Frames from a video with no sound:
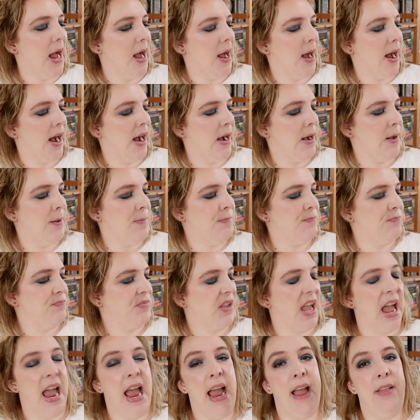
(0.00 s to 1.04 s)

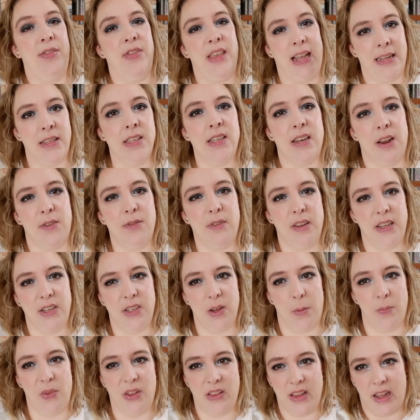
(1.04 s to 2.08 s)
And that's definitely
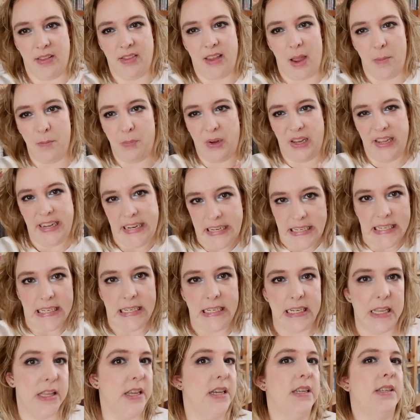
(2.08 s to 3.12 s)
something that then plays
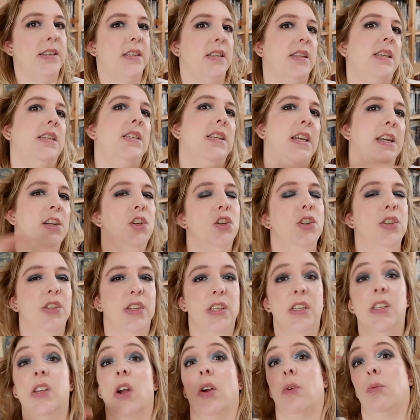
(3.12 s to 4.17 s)
into this. And these
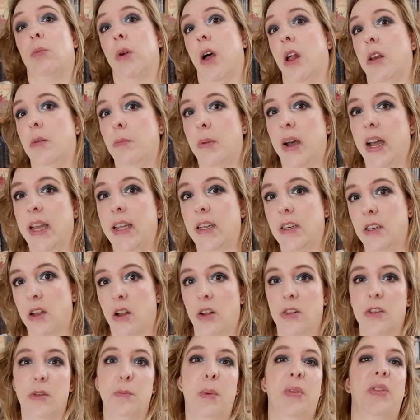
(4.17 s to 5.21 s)
agencies are run by
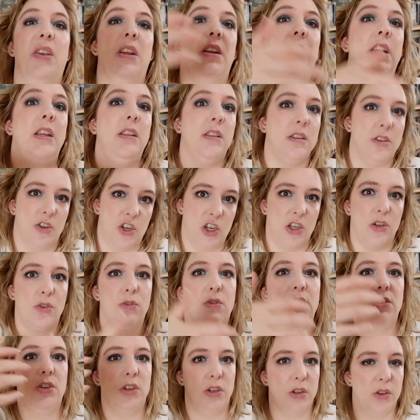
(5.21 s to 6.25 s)
adults, but they need the
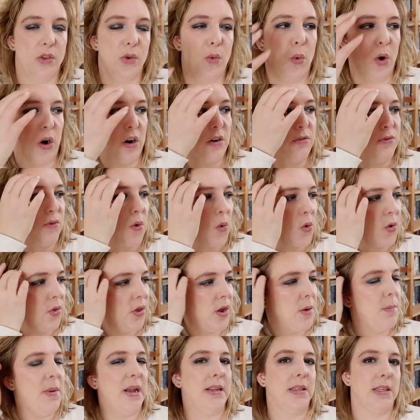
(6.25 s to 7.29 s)
children to do the work for
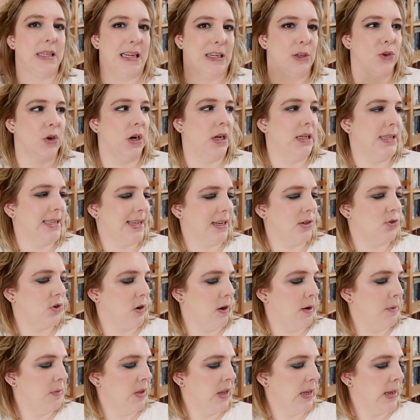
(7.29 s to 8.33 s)
them, etc., etc.